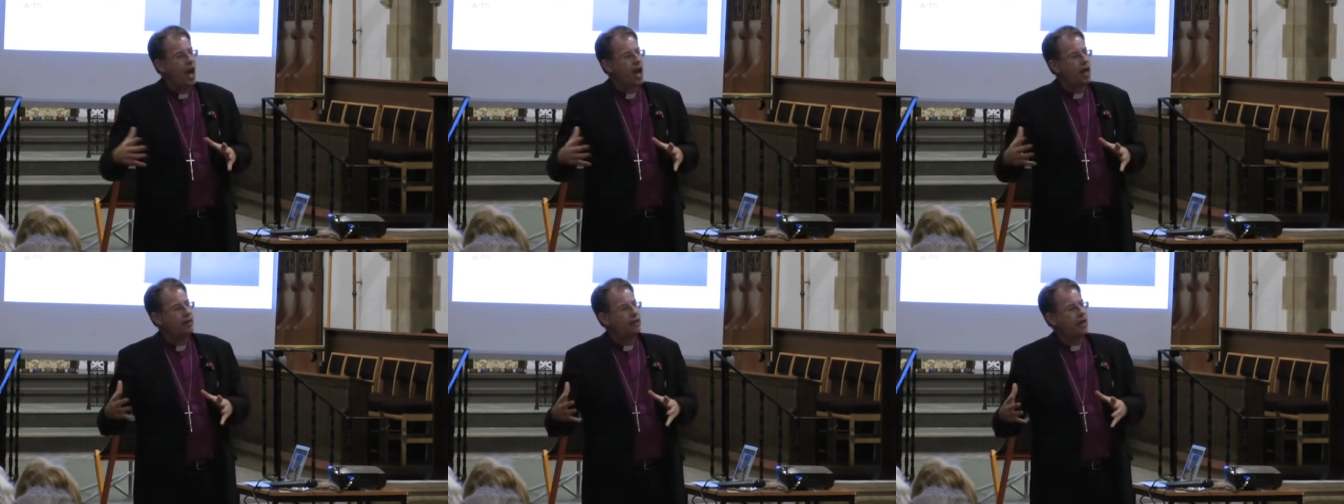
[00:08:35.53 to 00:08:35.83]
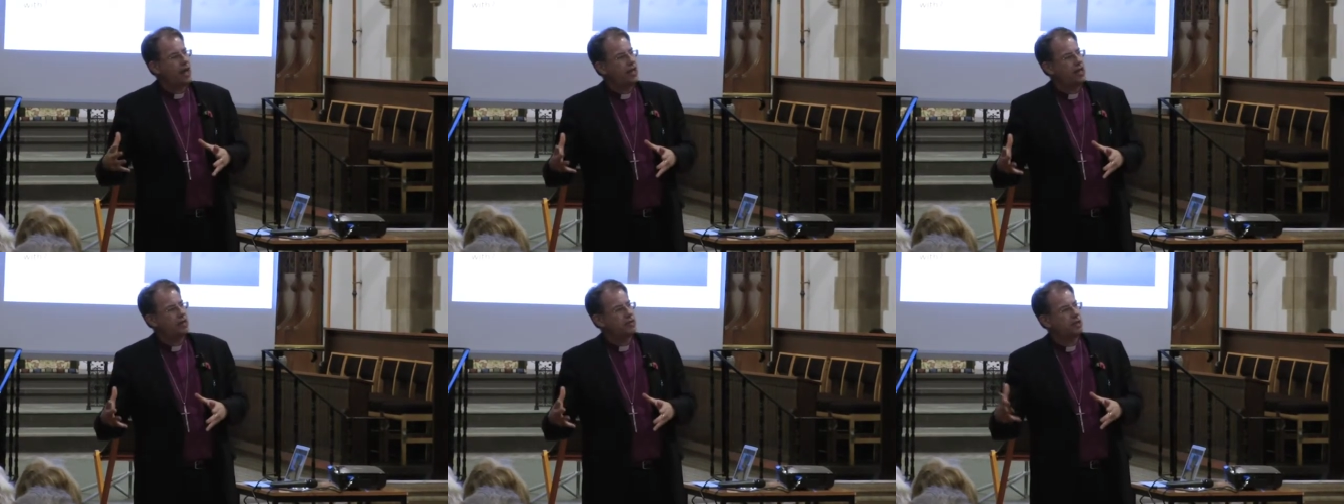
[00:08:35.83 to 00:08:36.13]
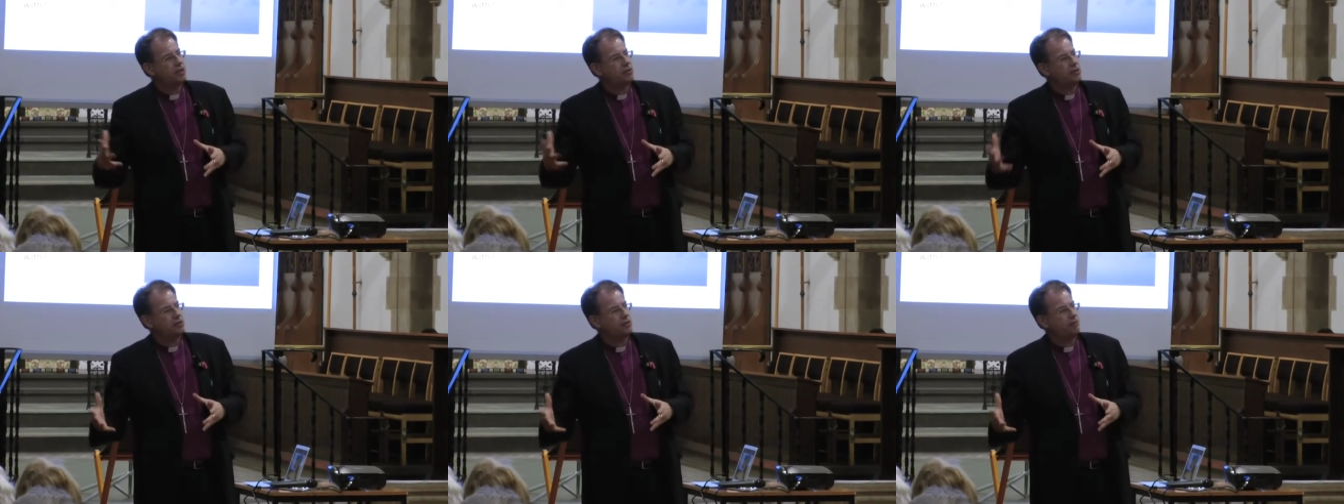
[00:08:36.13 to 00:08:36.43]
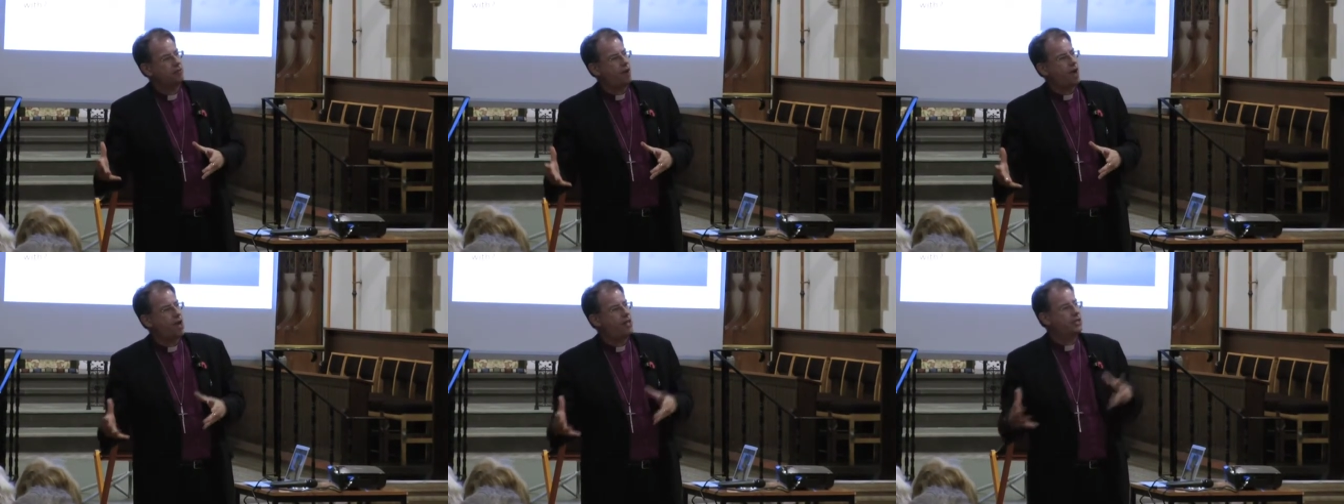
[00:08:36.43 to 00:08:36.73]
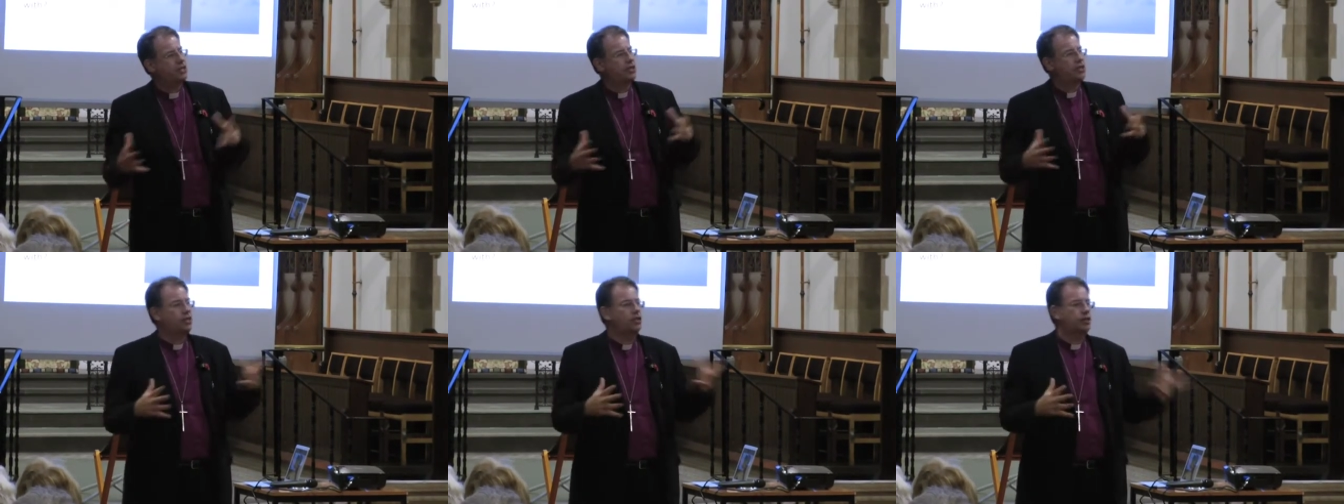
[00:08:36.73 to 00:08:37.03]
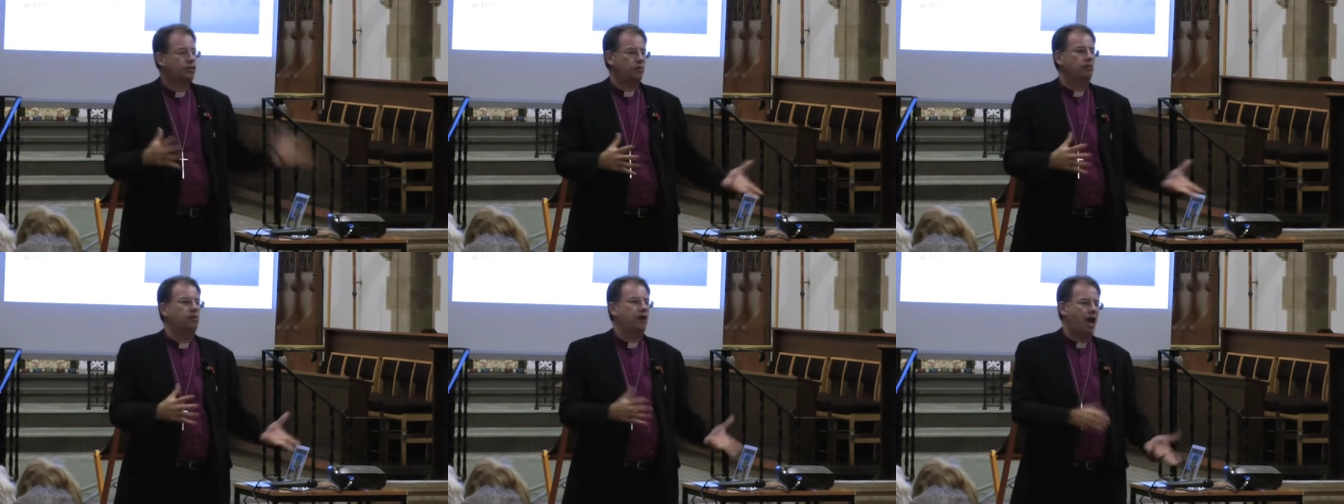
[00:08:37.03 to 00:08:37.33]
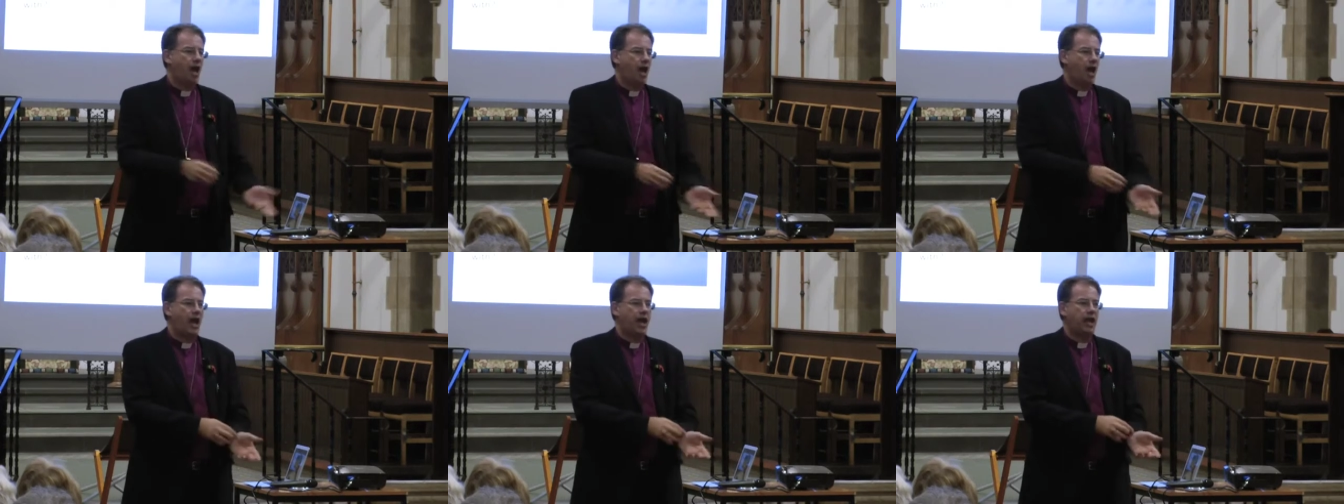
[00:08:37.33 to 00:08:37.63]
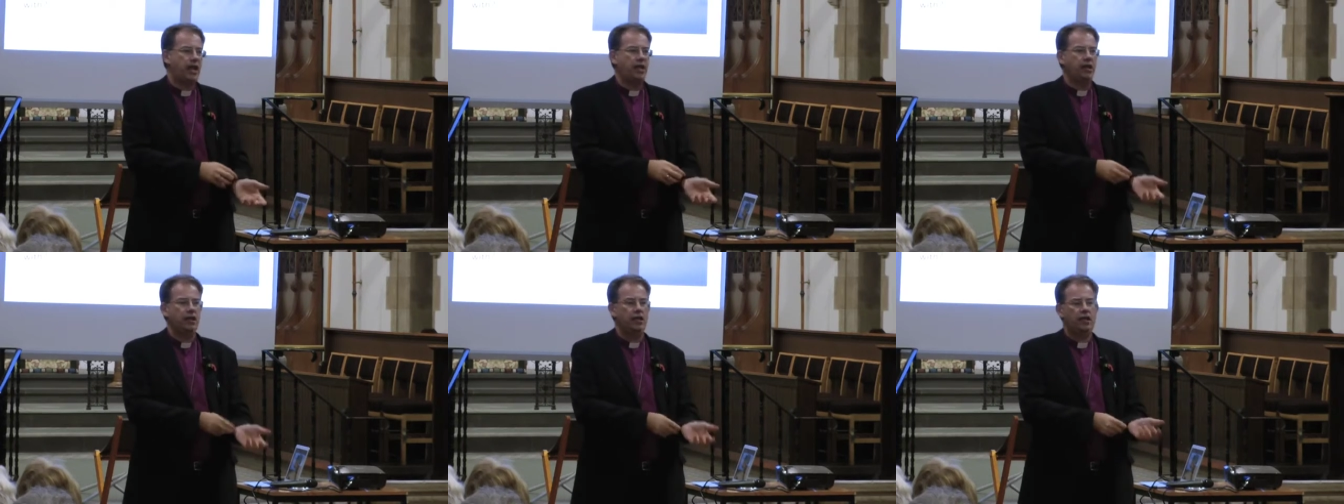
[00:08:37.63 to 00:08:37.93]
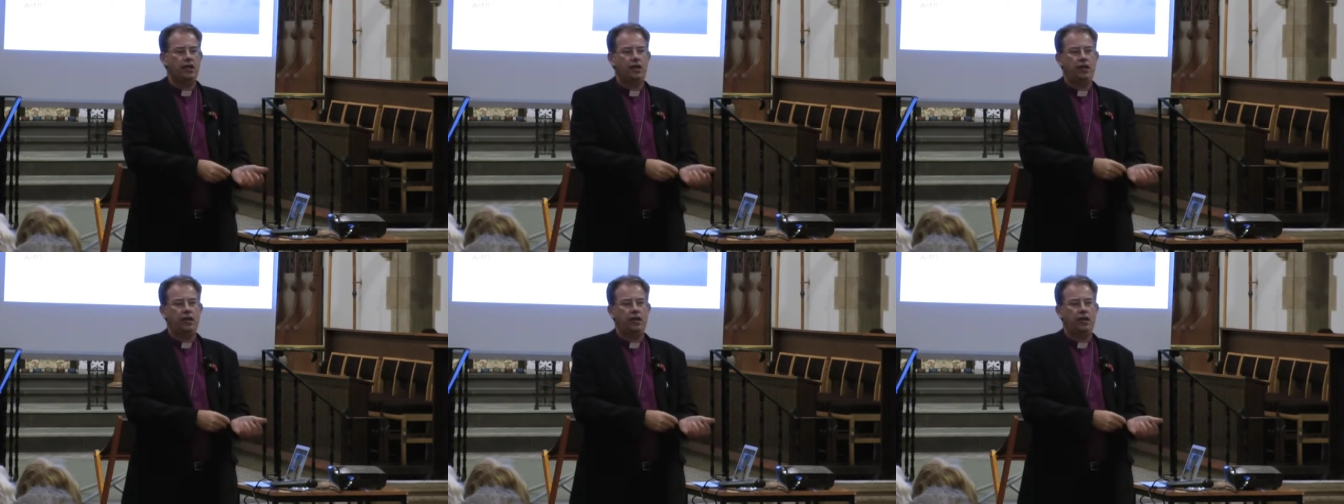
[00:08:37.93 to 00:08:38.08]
and that is I was invited in July